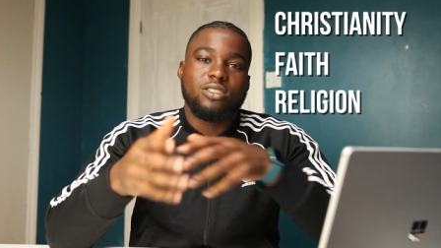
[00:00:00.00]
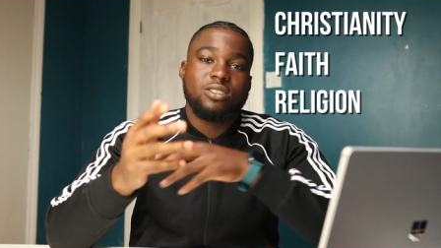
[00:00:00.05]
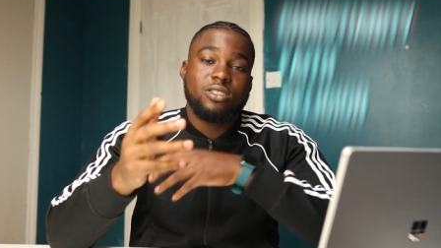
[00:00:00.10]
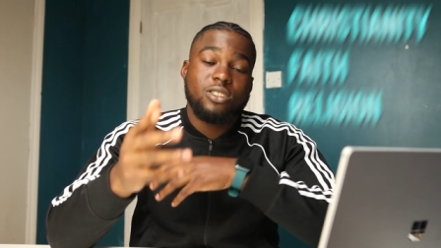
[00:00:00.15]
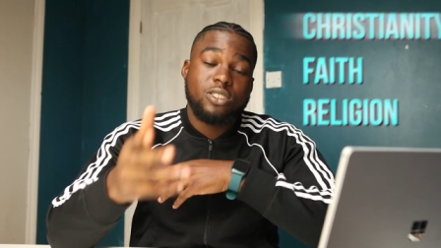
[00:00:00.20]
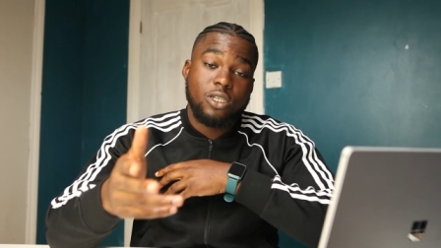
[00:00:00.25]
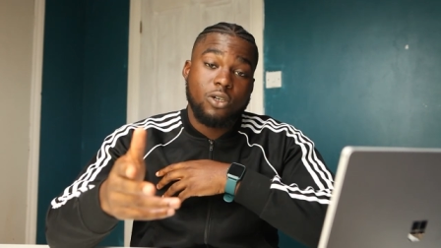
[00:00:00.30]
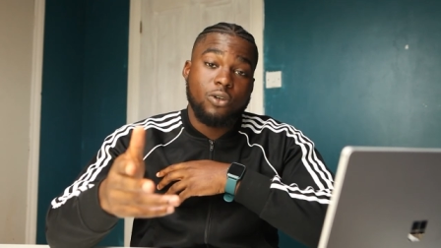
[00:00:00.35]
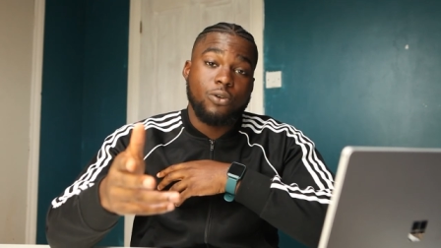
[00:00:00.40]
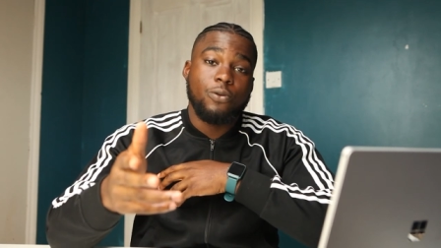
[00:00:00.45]

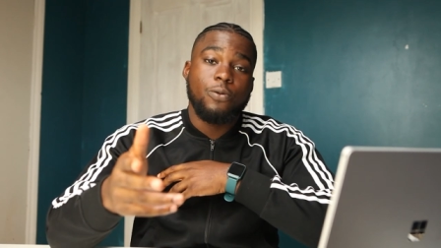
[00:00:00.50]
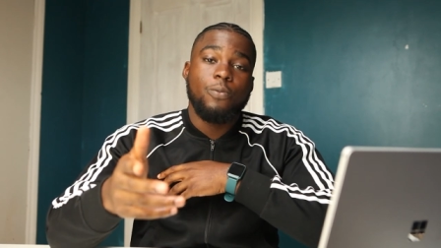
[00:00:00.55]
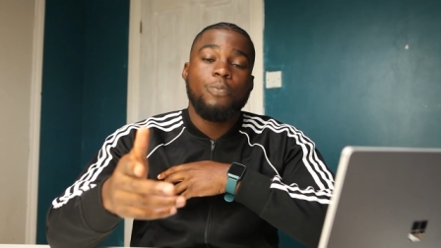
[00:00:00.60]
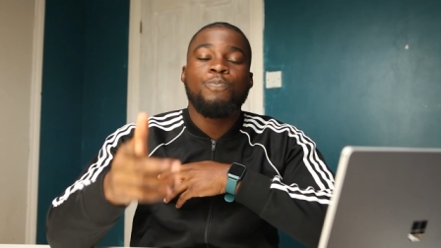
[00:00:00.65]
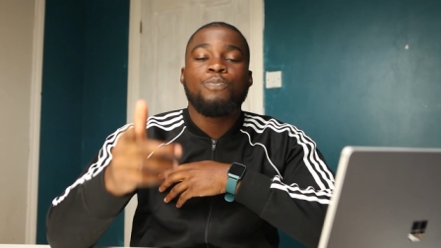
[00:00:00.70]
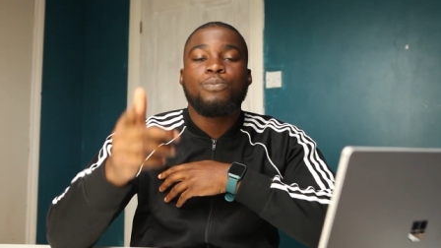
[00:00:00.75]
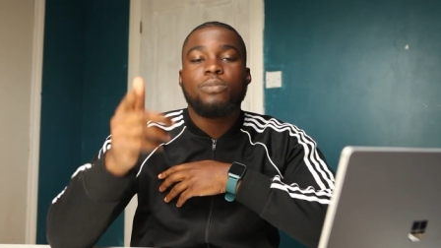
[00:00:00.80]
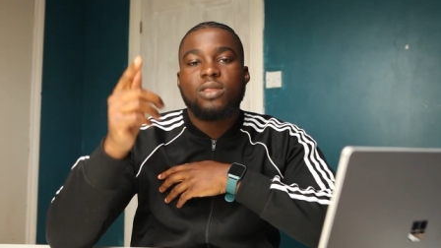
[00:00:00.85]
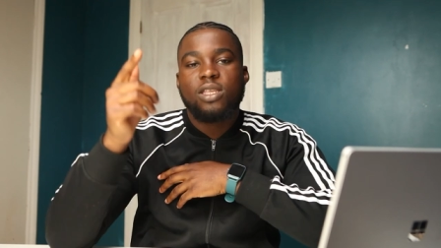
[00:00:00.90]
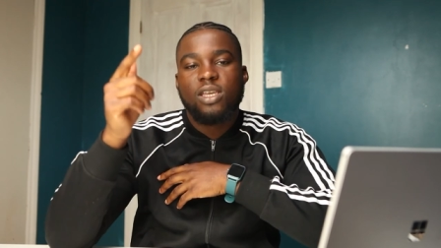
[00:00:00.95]
So,
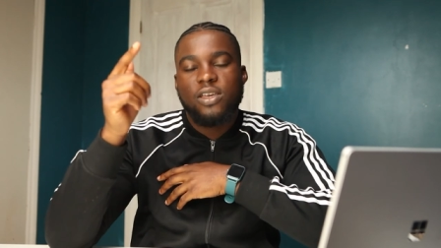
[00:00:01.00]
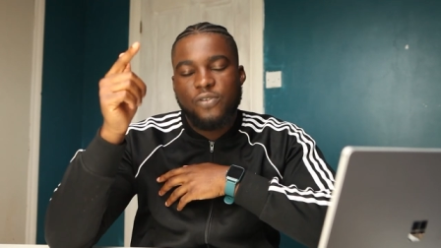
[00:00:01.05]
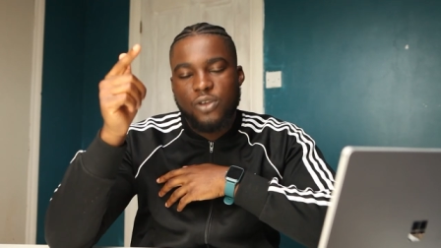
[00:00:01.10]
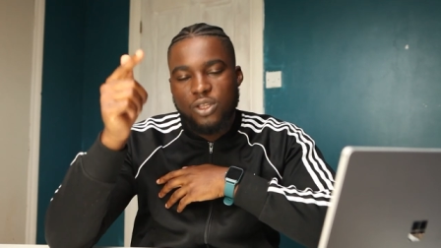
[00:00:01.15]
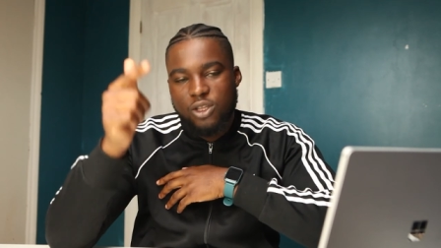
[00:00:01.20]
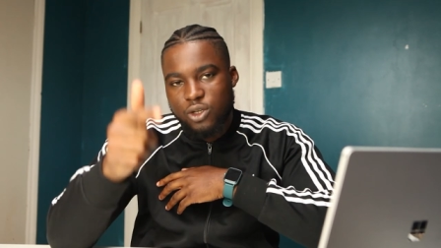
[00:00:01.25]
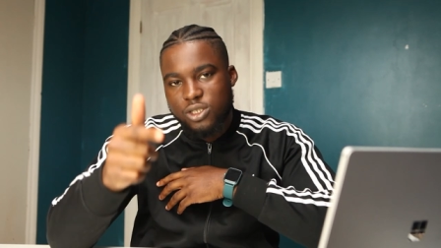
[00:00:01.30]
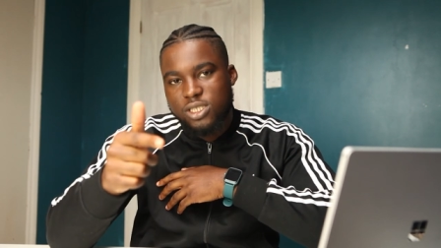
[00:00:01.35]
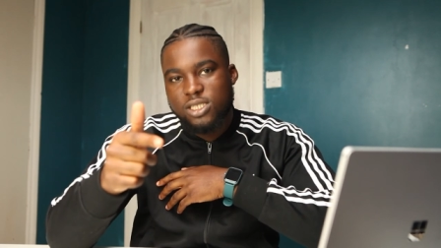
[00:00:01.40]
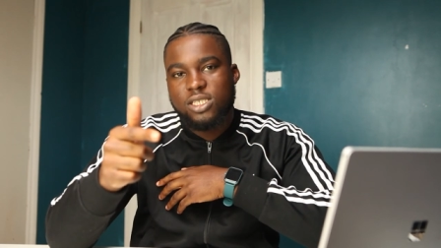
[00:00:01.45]
if you're
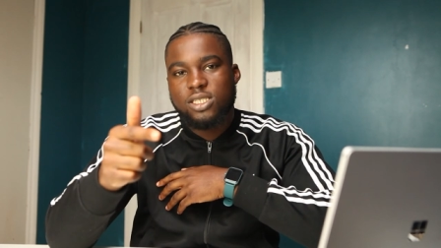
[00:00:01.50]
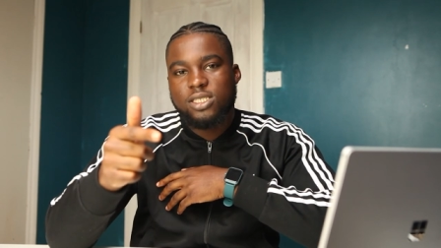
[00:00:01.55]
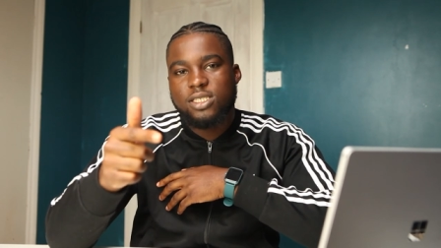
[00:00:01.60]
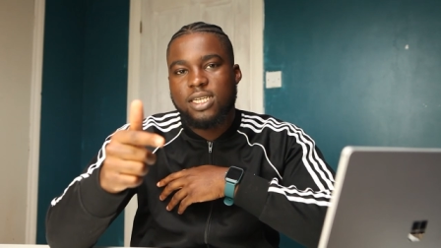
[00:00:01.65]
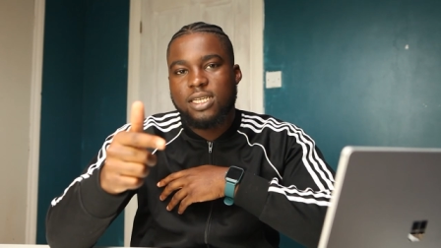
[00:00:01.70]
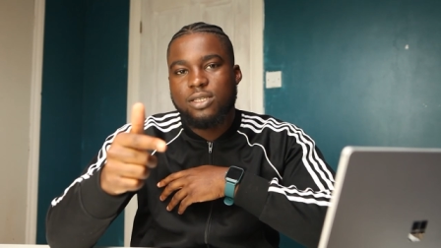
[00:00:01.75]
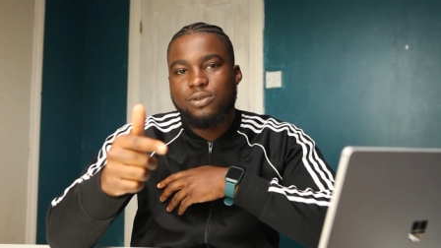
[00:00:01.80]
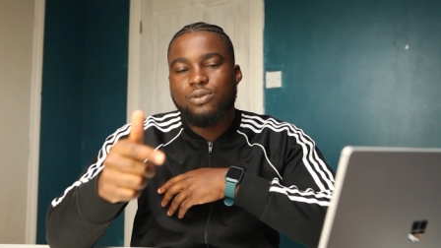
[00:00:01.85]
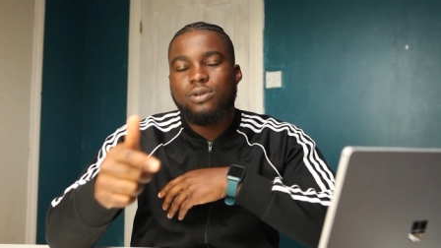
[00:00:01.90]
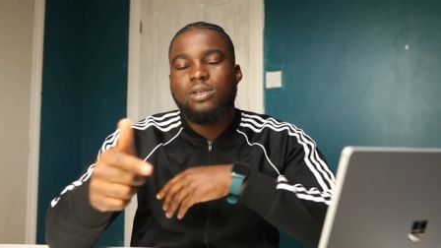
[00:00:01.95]
new to this
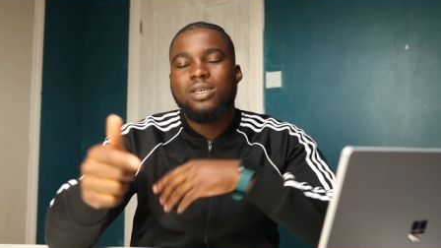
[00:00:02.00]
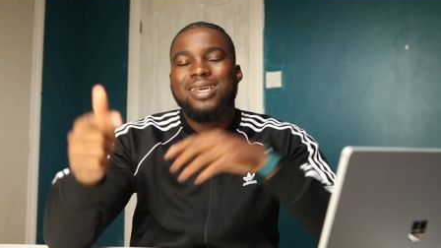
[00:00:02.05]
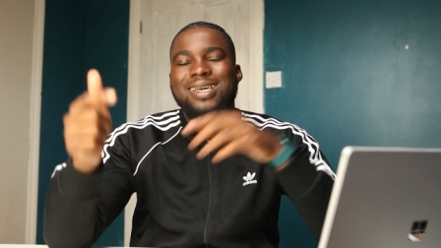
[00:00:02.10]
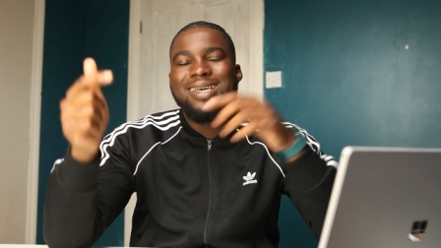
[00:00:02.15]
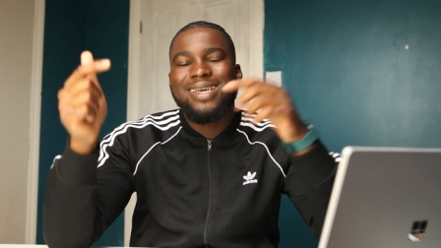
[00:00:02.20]
channel,